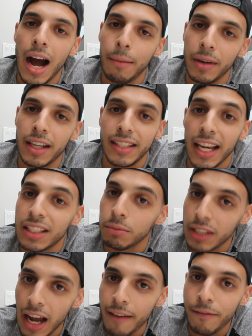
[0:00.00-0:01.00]
I'm gonna take
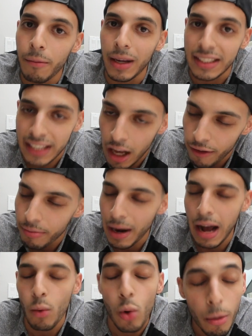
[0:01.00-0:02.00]
some time for myself,
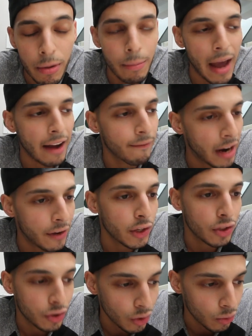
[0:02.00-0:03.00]
but I will be back
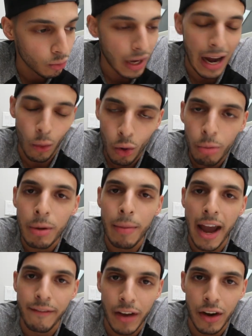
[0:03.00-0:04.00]
very soon. I will be
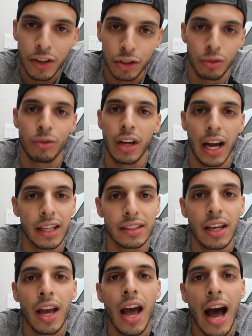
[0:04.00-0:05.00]
back very soon,
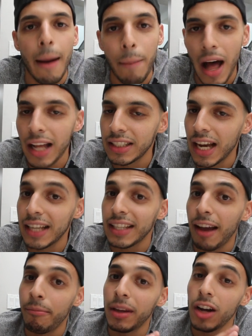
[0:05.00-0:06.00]
guys. I apologize,
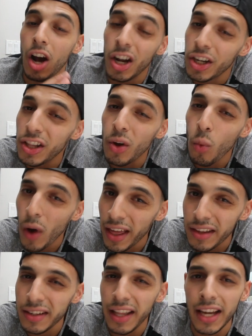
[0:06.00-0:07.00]
I've been under the
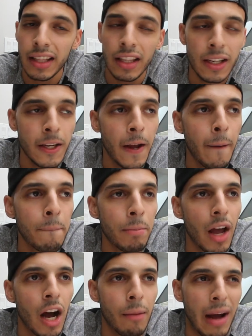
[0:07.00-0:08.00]
weather lately
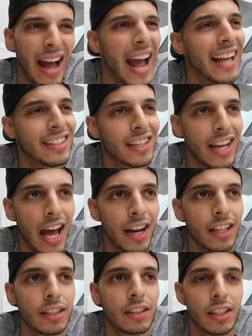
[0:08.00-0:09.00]
um, I had to
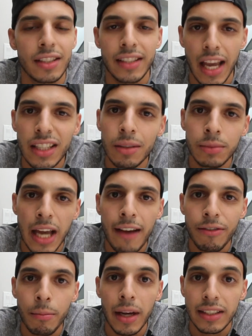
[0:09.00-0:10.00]
kind of just take some
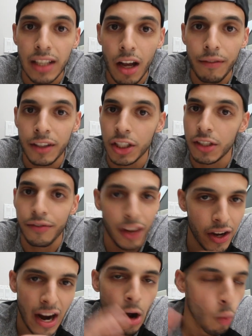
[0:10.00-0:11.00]
time for myself and just
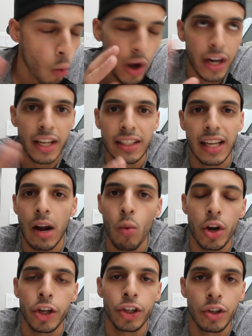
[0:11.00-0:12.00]
figure out what it is that I
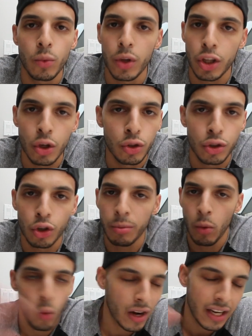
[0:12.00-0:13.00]
want to do with
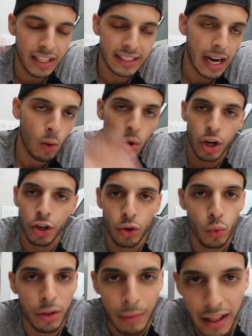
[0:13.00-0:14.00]
YouTube and what it is that I want to
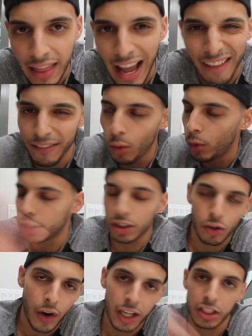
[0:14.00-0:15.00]
do with my life and
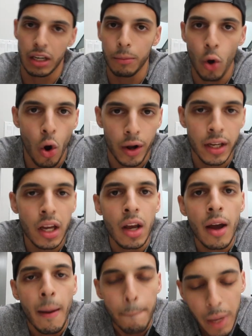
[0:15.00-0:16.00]
which direction I'm going.
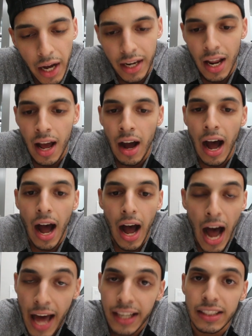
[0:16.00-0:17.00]

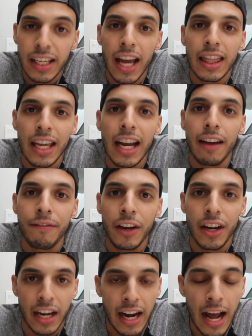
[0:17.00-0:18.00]
But honestly, I think I
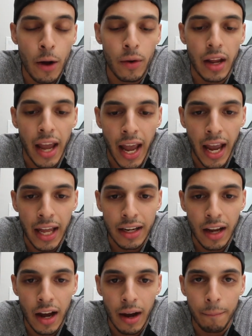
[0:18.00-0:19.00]
figured it out
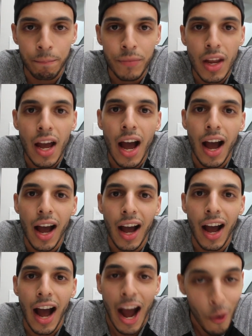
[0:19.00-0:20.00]
and um,
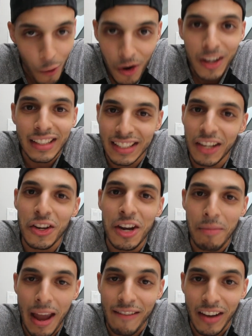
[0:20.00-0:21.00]
I will continue
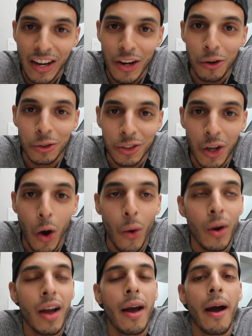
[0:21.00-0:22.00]
to make videos.
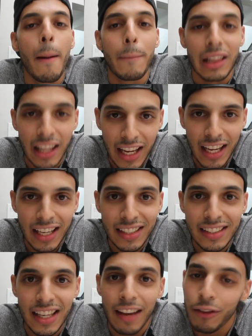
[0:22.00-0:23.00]
So
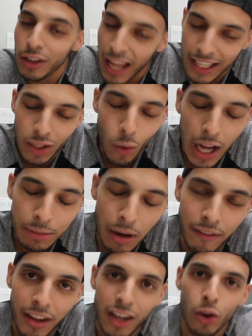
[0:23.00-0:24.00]
please, if you like to watch
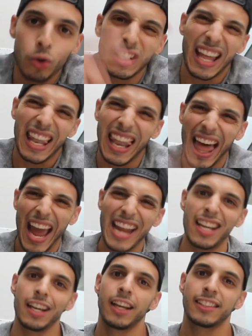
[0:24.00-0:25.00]
my videos,
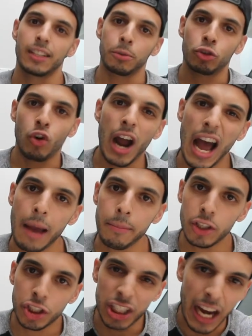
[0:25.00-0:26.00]
like,
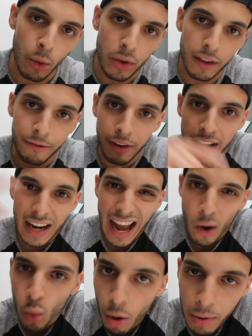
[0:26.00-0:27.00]
subscribe, share with a friend.
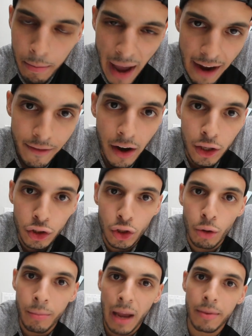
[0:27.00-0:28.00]
I will be back very
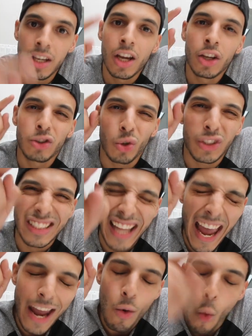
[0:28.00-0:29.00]
soon, baby. So
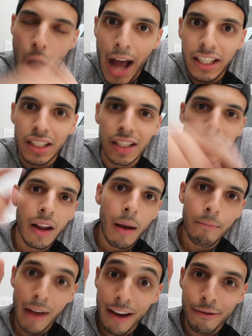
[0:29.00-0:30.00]
stay watching,
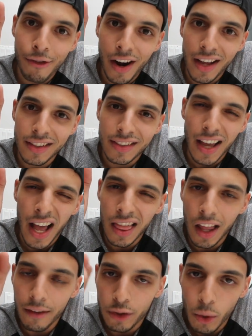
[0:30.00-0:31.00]
my friends. I
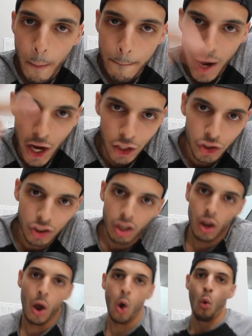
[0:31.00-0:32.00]
love you. Peace.